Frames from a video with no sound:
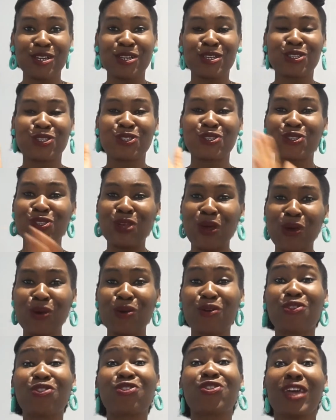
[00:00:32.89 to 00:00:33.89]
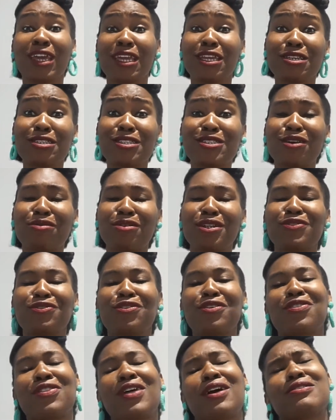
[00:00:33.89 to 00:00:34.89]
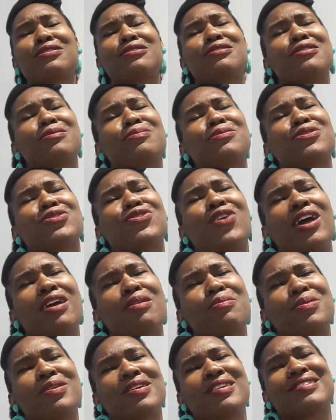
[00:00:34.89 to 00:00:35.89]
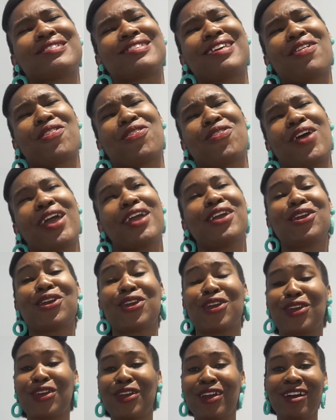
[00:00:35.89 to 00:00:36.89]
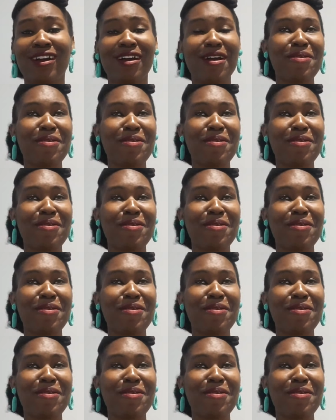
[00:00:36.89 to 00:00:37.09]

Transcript: So thank you so much for 1,000 subscribers. Thank you.